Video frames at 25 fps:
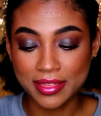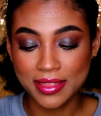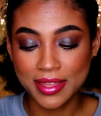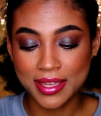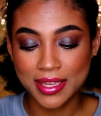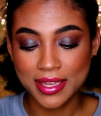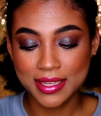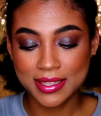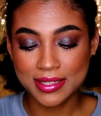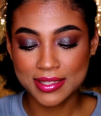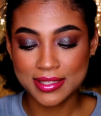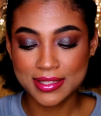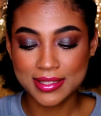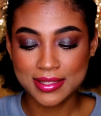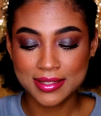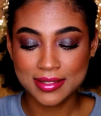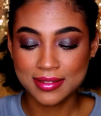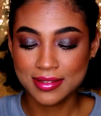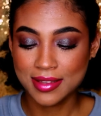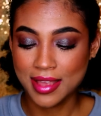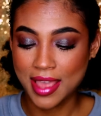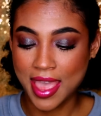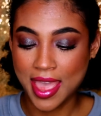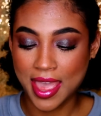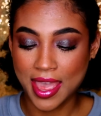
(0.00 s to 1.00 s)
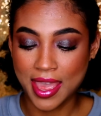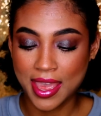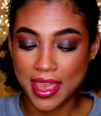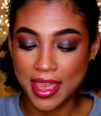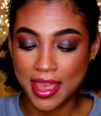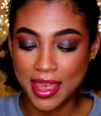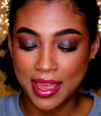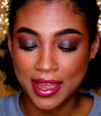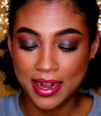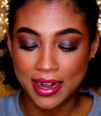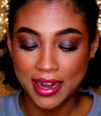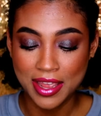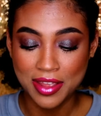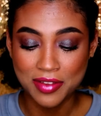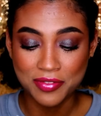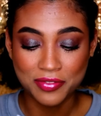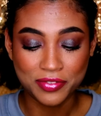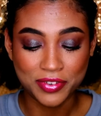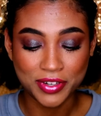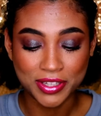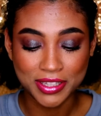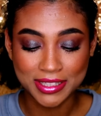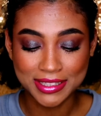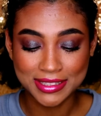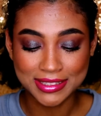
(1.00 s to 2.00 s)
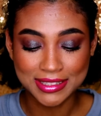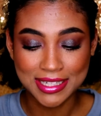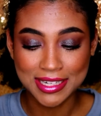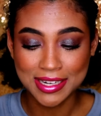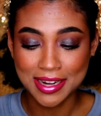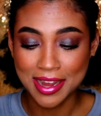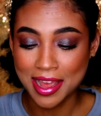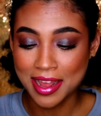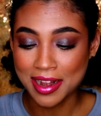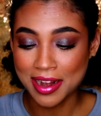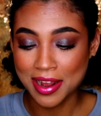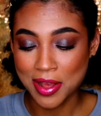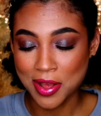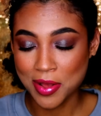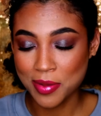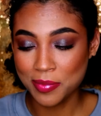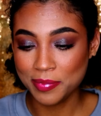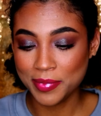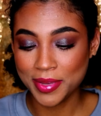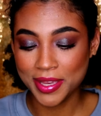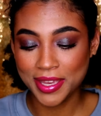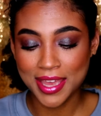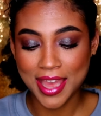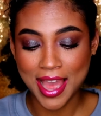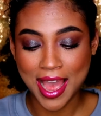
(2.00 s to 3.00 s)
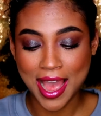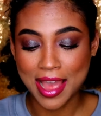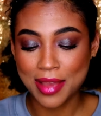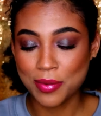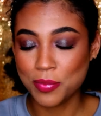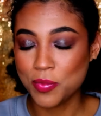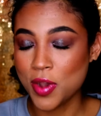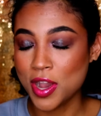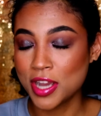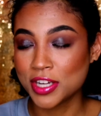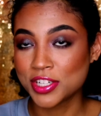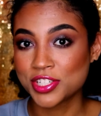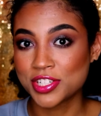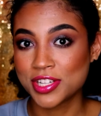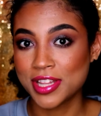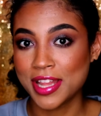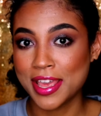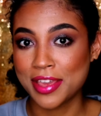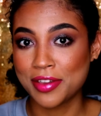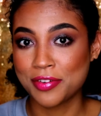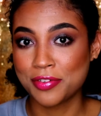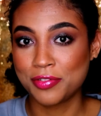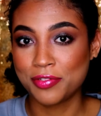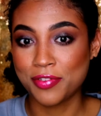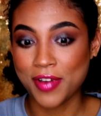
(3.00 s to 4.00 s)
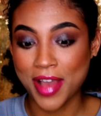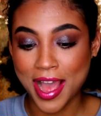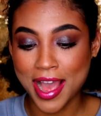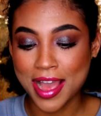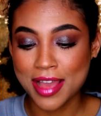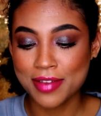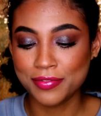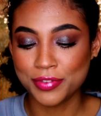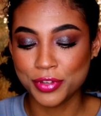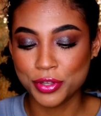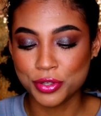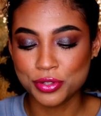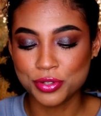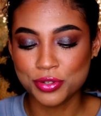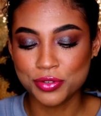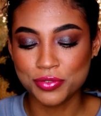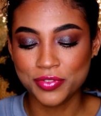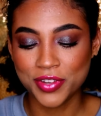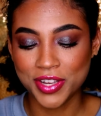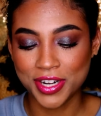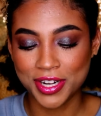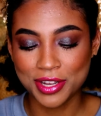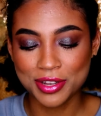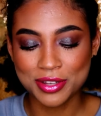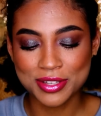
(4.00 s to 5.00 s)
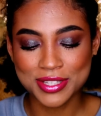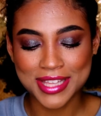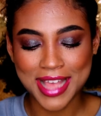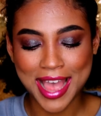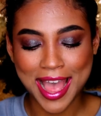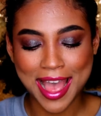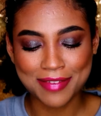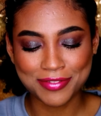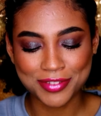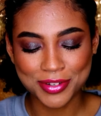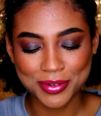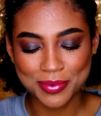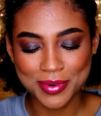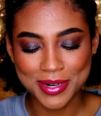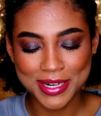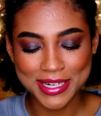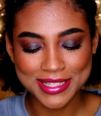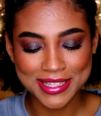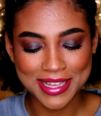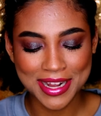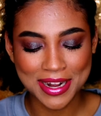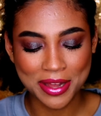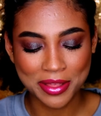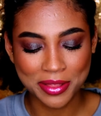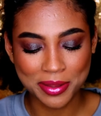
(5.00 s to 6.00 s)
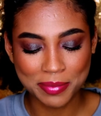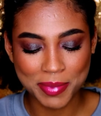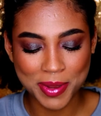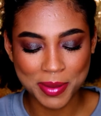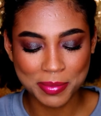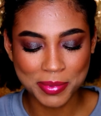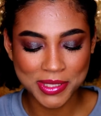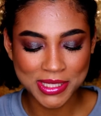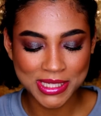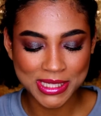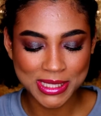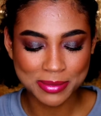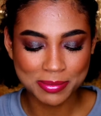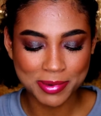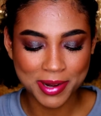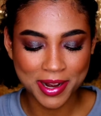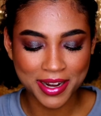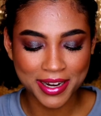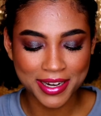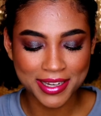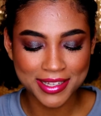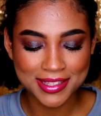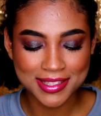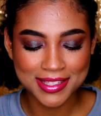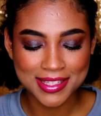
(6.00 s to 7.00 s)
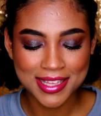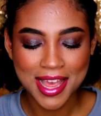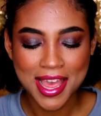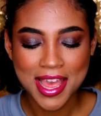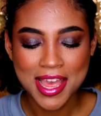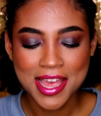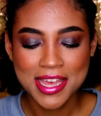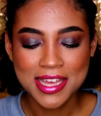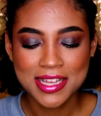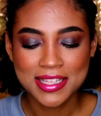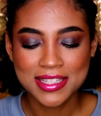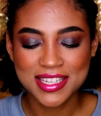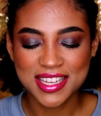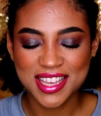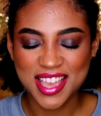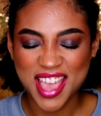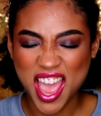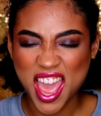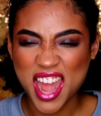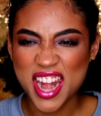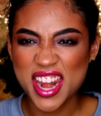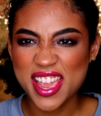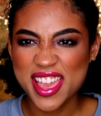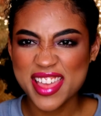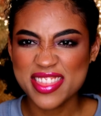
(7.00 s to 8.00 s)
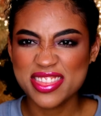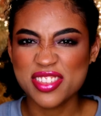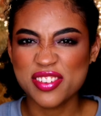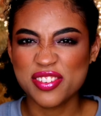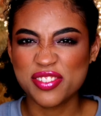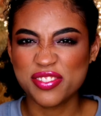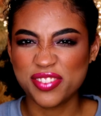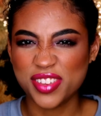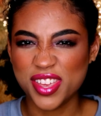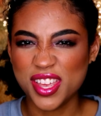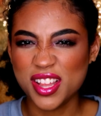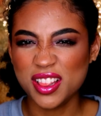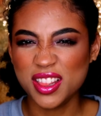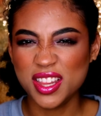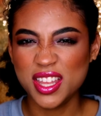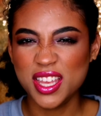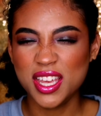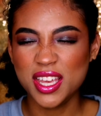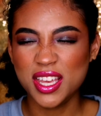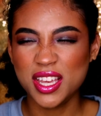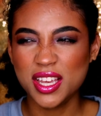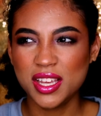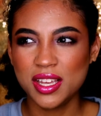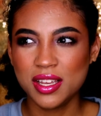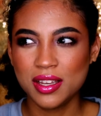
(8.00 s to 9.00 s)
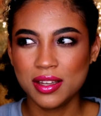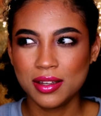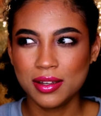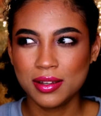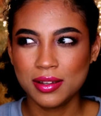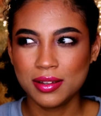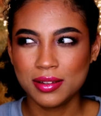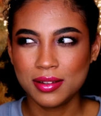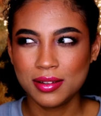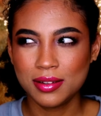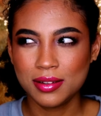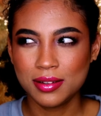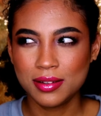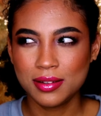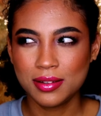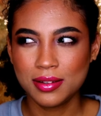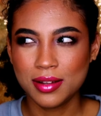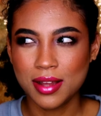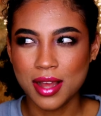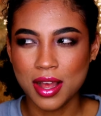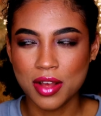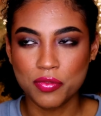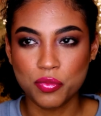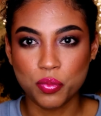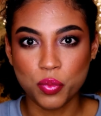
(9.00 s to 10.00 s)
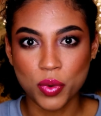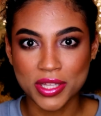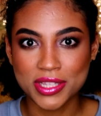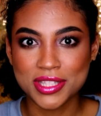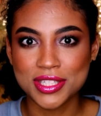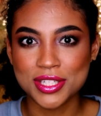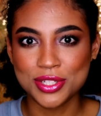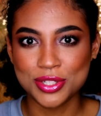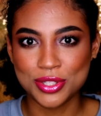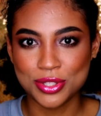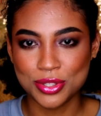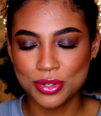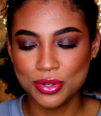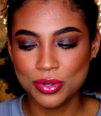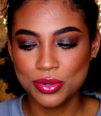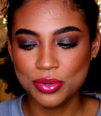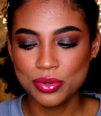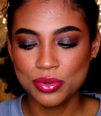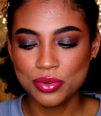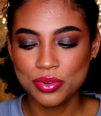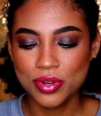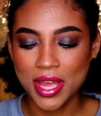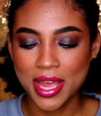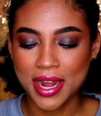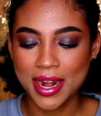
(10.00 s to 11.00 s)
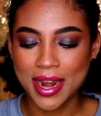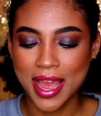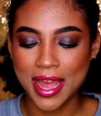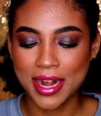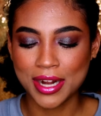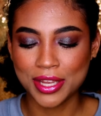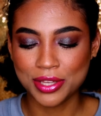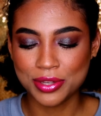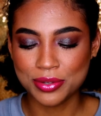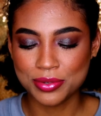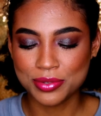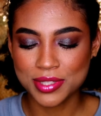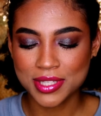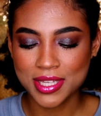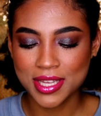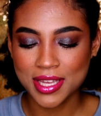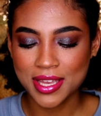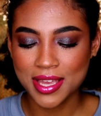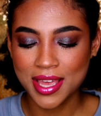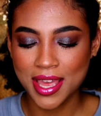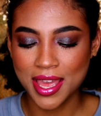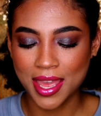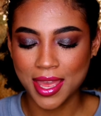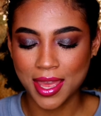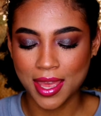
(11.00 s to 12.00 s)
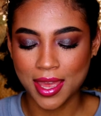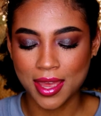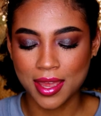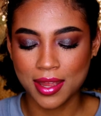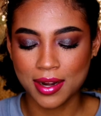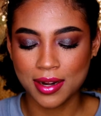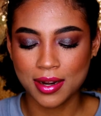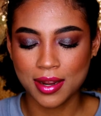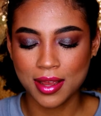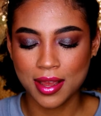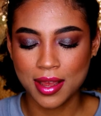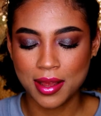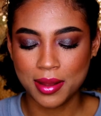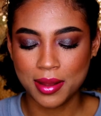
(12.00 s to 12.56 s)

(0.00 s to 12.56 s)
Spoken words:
this and it really did not help me. I watched like 5 YouTube videos afterwards on other people's experience to kind of get the feeling of what to do and how to use it. And